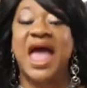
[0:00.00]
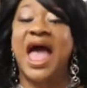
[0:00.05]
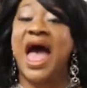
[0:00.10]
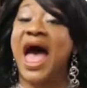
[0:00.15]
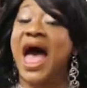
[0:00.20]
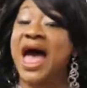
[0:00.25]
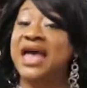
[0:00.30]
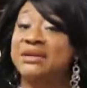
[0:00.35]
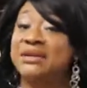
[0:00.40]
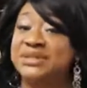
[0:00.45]

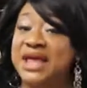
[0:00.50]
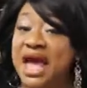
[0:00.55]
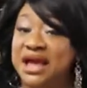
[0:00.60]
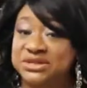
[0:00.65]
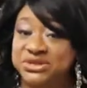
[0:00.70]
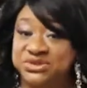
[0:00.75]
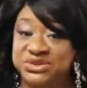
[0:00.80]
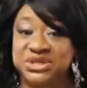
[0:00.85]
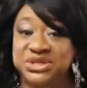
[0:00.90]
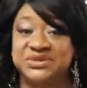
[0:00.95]
I am
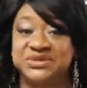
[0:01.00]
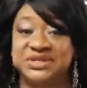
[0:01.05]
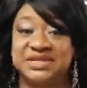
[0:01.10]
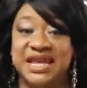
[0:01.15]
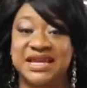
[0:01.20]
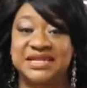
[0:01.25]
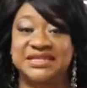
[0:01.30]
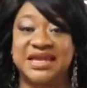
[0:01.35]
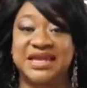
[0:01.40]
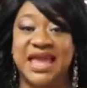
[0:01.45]
Doctor
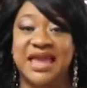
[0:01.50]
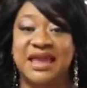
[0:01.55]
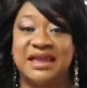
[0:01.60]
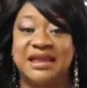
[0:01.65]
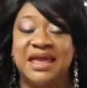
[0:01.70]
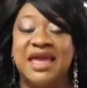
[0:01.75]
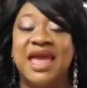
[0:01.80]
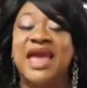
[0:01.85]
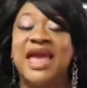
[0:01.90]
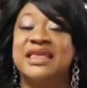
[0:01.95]
Tuesday Tate,
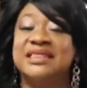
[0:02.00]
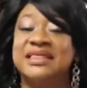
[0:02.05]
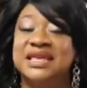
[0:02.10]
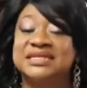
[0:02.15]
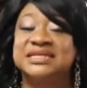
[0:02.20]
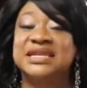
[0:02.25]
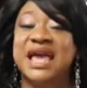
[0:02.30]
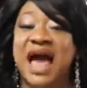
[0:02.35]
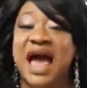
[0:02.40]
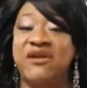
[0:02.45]
and
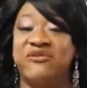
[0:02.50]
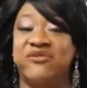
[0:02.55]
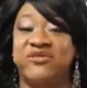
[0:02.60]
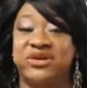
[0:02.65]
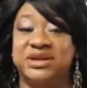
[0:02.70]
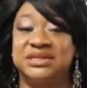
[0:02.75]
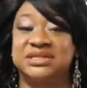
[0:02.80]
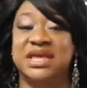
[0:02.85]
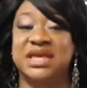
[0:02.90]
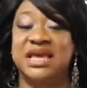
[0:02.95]
this
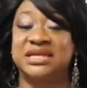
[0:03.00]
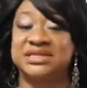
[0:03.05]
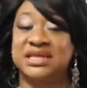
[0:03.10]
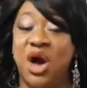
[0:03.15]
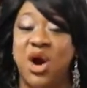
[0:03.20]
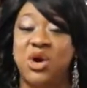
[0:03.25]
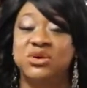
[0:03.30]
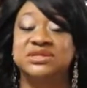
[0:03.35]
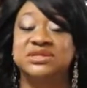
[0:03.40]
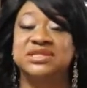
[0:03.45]
conference is
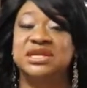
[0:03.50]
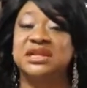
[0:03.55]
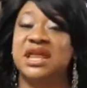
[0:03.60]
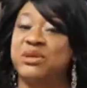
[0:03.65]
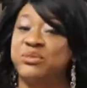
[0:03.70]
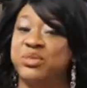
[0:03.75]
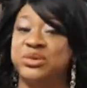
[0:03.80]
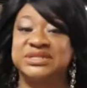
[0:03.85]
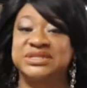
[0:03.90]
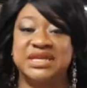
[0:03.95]
hosted
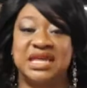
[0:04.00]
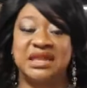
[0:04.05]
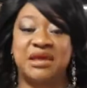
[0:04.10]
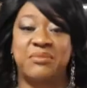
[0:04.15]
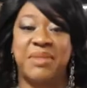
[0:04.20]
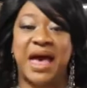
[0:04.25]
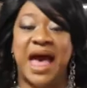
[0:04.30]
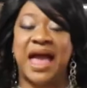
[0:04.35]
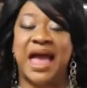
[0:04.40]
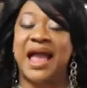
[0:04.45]
and presented
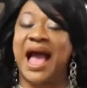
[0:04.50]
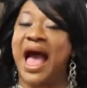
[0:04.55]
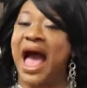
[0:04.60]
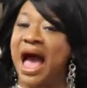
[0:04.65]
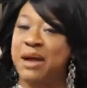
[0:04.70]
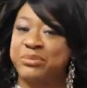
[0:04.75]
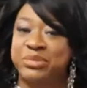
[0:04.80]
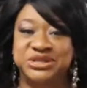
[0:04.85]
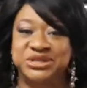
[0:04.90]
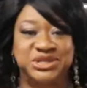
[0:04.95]
by
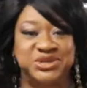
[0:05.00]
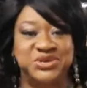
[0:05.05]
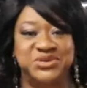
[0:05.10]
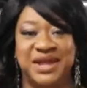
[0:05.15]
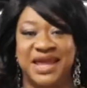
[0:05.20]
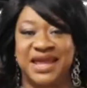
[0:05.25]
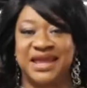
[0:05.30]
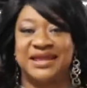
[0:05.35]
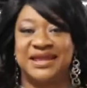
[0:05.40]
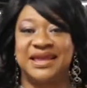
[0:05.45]
Opportune
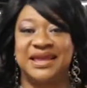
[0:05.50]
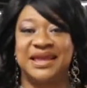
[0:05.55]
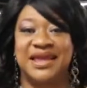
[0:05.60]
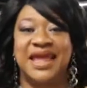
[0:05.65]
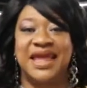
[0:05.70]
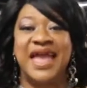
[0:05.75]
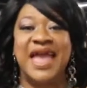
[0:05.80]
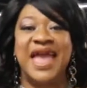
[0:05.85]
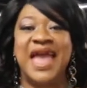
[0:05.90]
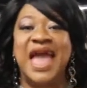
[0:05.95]
Indy,
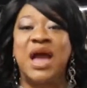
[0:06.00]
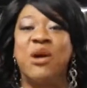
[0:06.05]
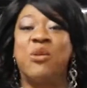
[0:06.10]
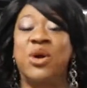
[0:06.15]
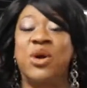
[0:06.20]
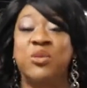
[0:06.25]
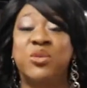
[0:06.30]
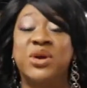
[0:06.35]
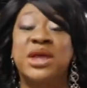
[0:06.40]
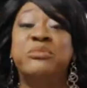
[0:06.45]

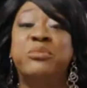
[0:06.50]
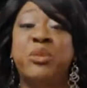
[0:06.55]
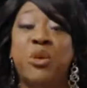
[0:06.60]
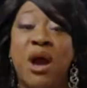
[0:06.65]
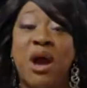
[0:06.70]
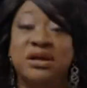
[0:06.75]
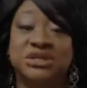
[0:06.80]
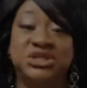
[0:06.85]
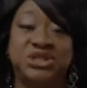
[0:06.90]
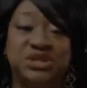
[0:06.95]
where we
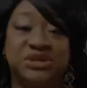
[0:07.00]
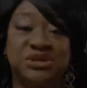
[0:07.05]
brought